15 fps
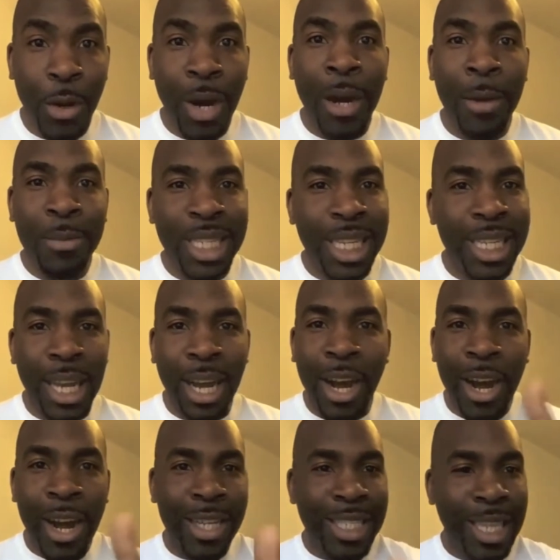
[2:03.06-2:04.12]
I'm seeing the
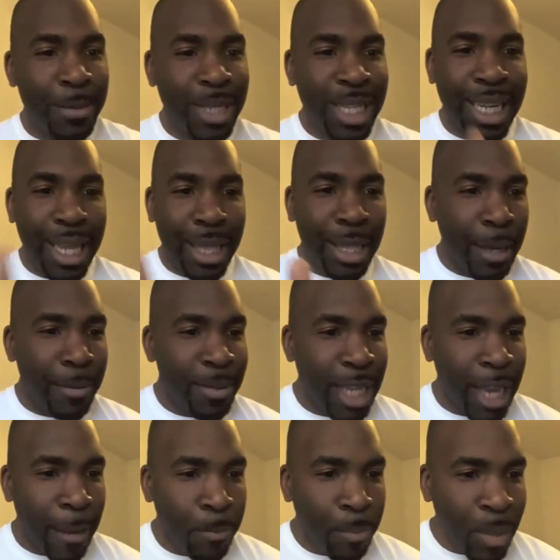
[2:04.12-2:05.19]
hearts, I'm seeing the thumbs
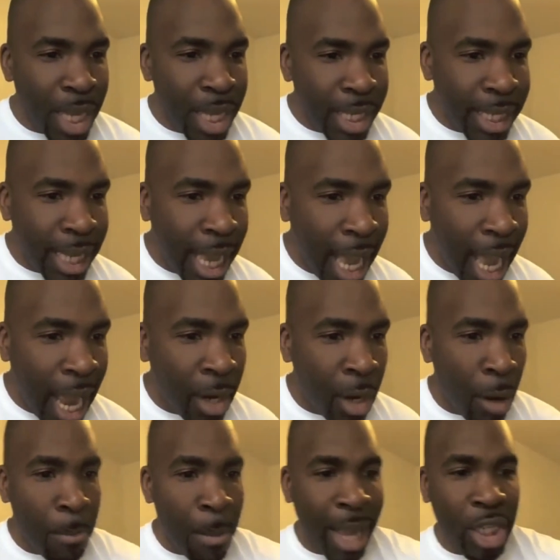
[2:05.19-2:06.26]
up. Yeah, I
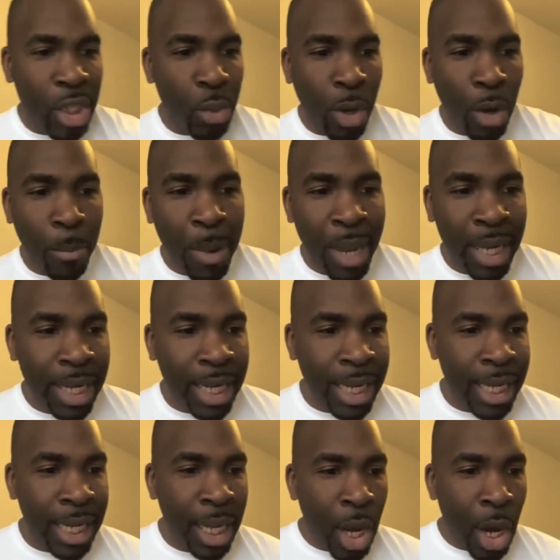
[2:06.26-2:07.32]
got Maxwell
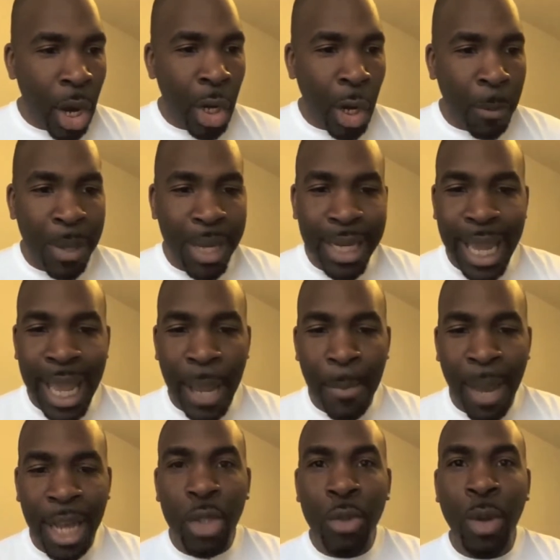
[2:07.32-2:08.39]
Bentley all up in there.
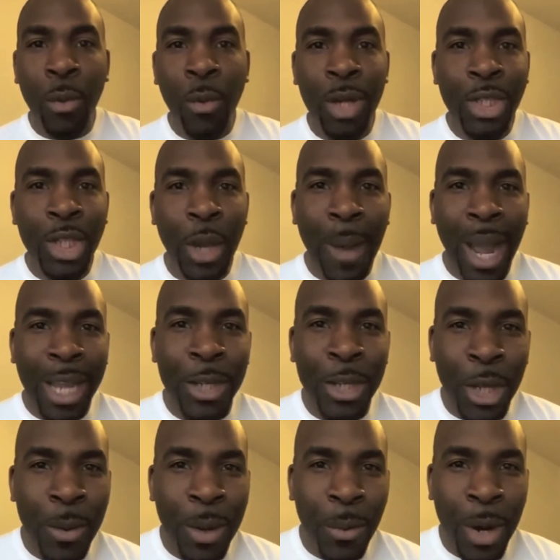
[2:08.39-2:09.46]
Maxwell, what's up? How you
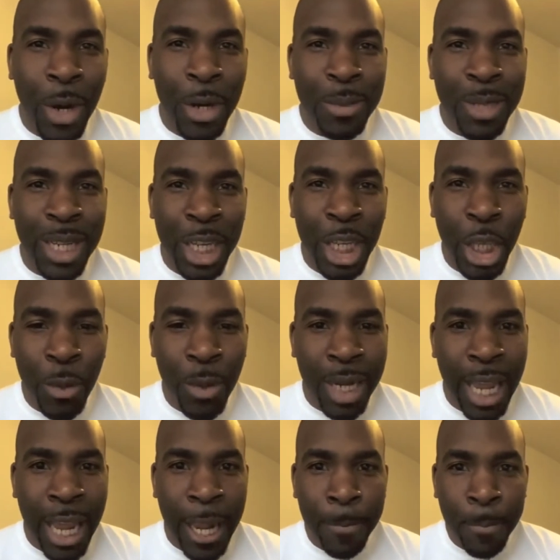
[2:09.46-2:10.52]
doing? Welcome to the
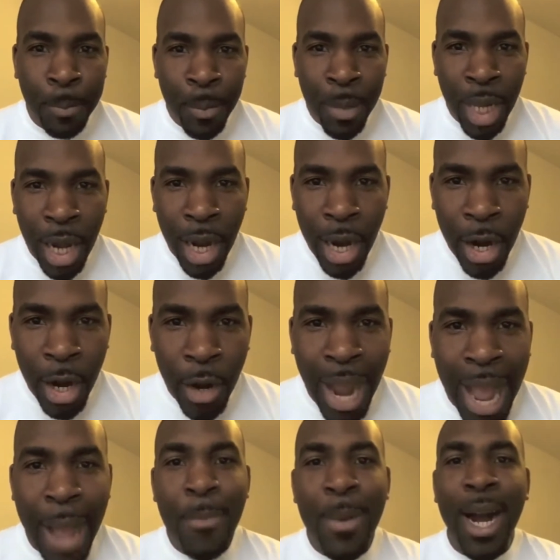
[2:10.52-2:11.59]
Q&A. Oh,
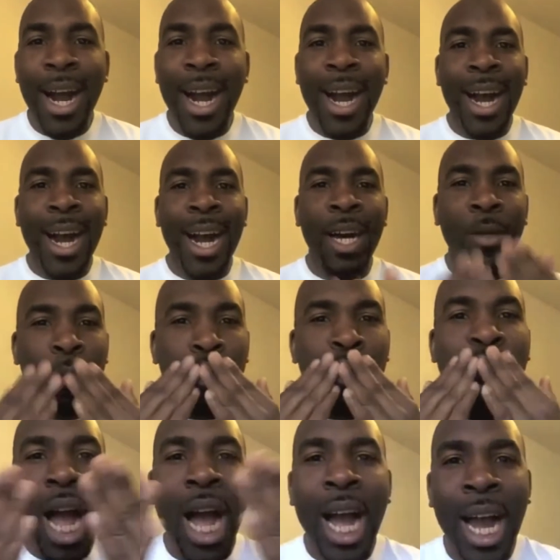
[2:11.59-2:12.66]
Amma, mwah.
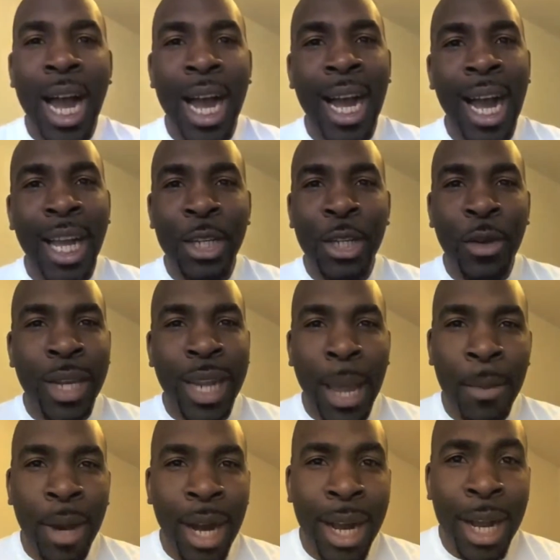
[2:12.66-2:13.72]
how you doing,
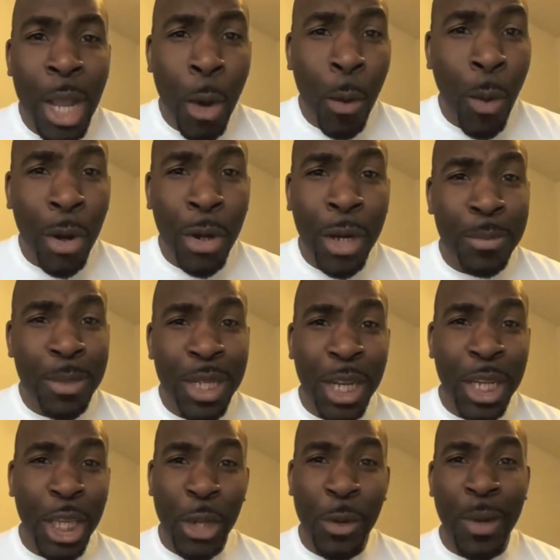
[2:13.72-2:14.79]
Amma? Welcome to the
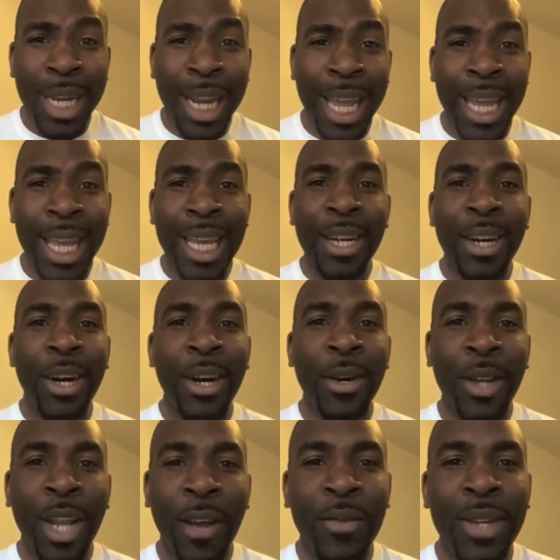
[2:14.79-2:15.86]
Q&A. Oh,
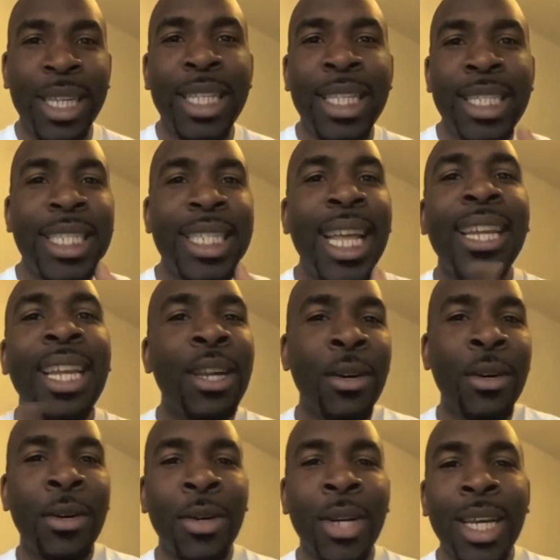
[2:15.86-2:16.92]
lovely. This is that
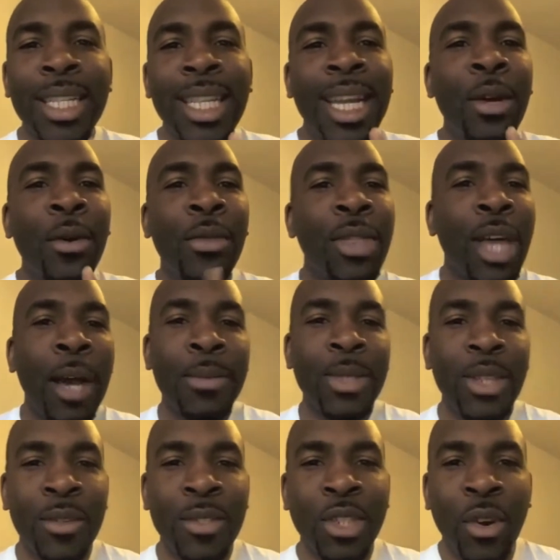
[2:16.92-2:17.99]
little that little thumb sort
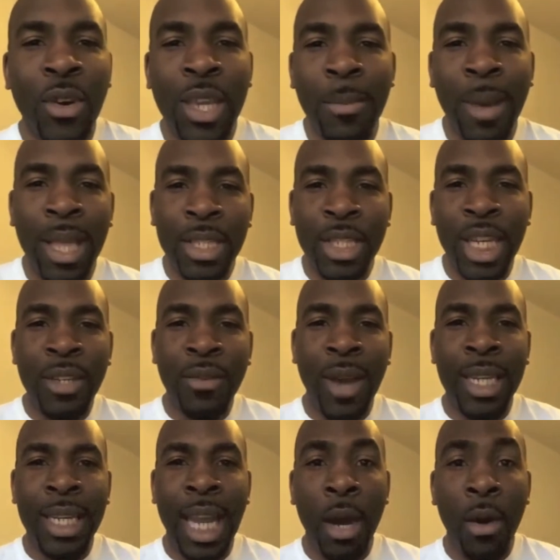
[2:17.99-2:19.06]
of stroking my chin right
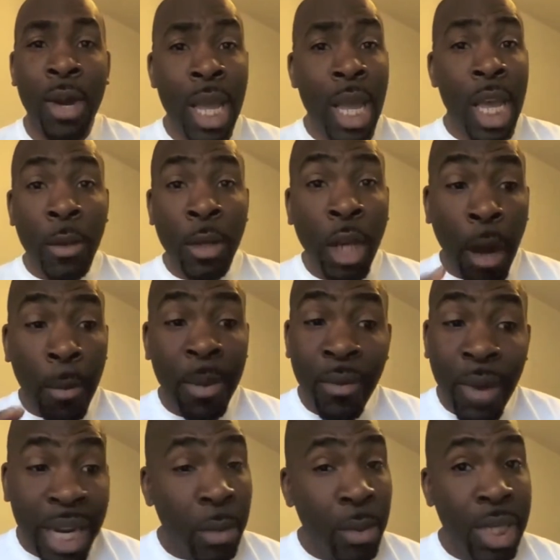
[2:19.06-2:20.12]
now. You got to be
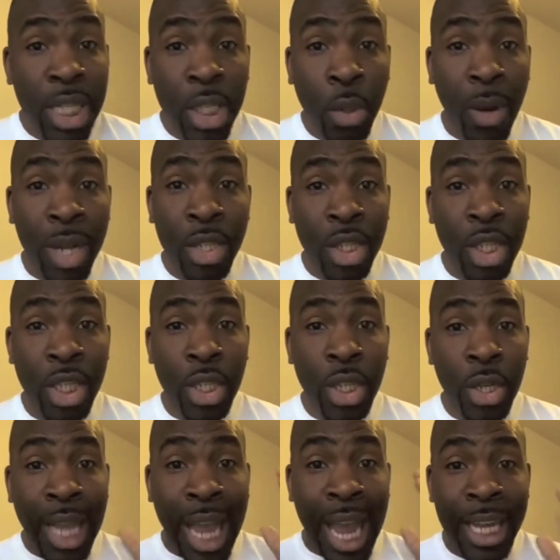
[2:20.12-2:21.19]
ready with these questions
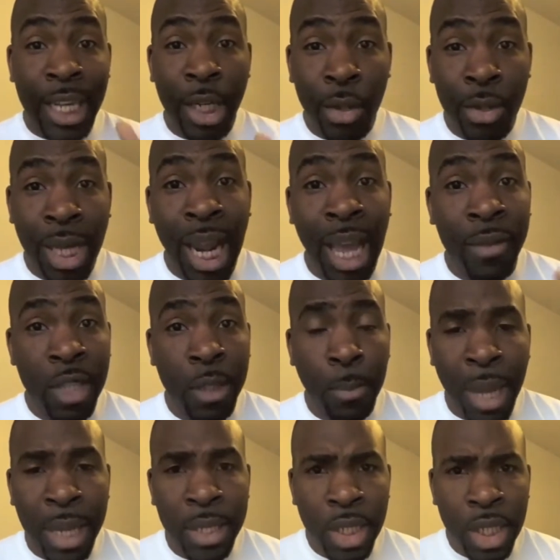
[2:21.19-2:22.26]
because I know that I've
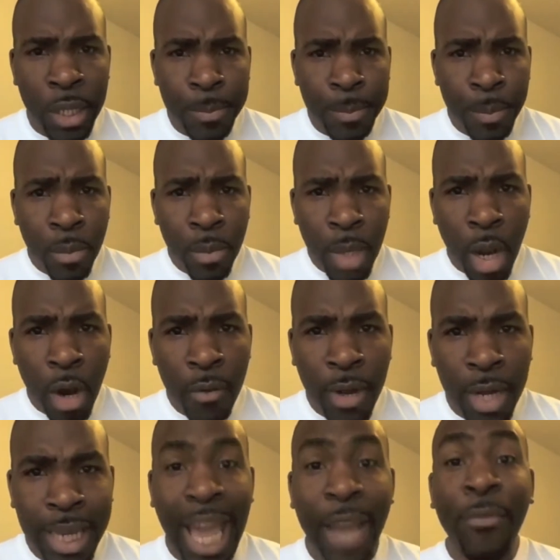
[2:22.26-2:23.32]
spent over.
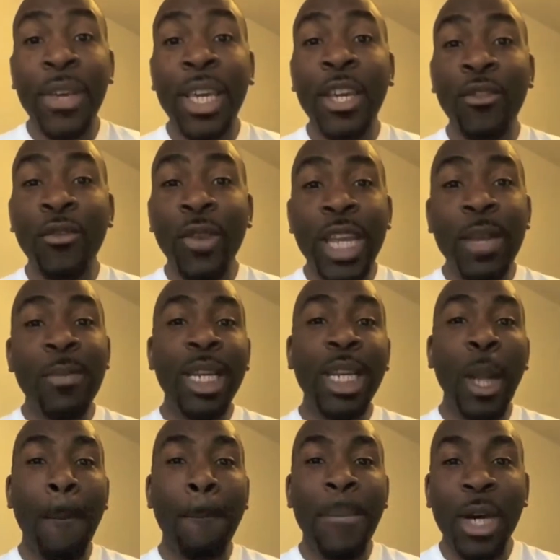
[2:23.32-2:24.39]
Kathy Kareem in the
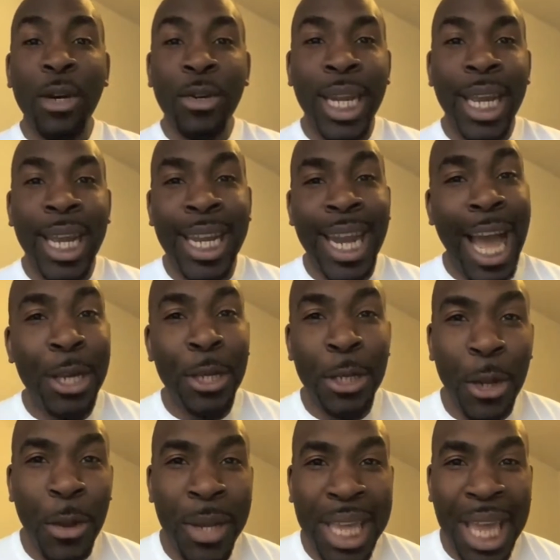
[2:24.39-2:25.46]
building. How you
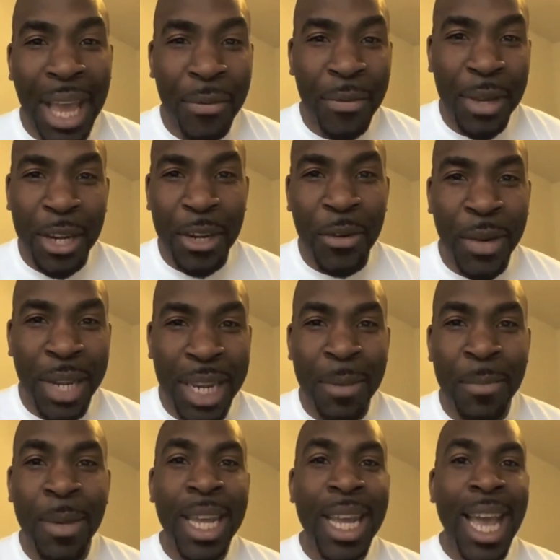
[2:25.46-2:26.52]
doing, Kathy Kareem?
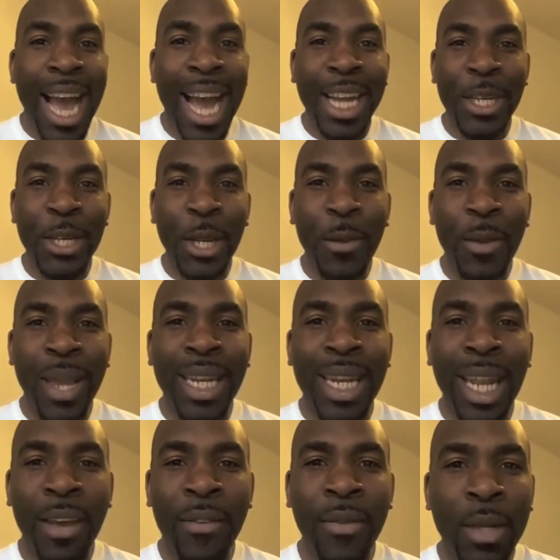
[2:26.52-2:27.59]
How you doing?
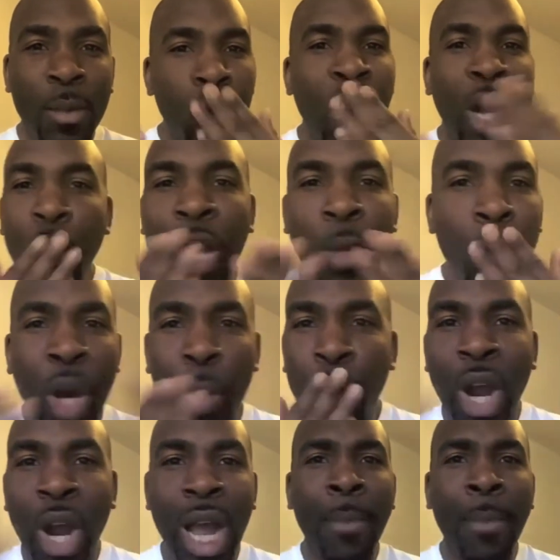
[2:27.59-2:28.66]
Loving. Mwah, mwah,
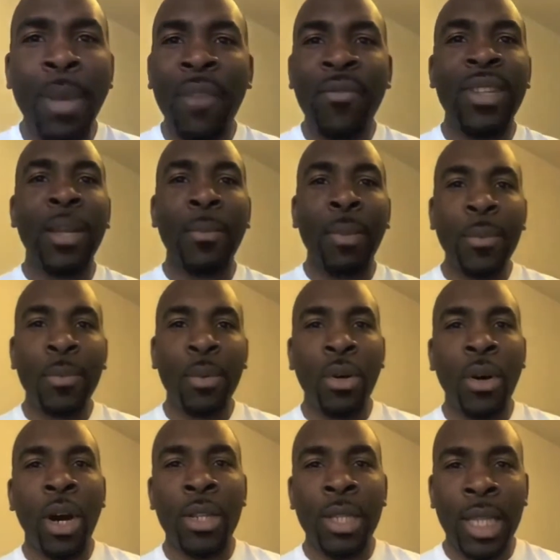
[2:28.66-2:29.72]
mwah, I'm loving the people
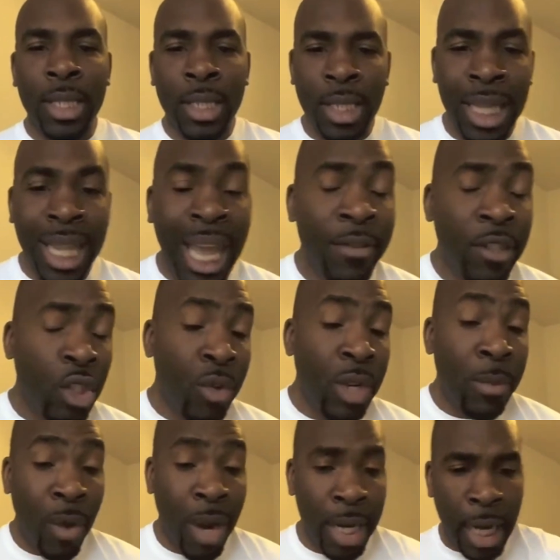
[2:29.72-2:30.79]
on this live stream
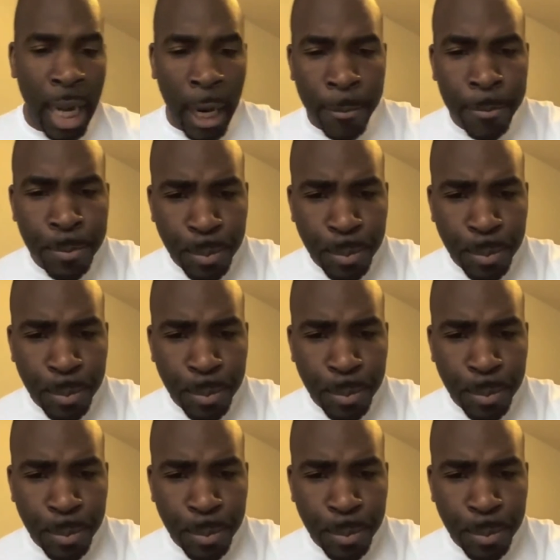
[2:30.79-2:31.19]
right now.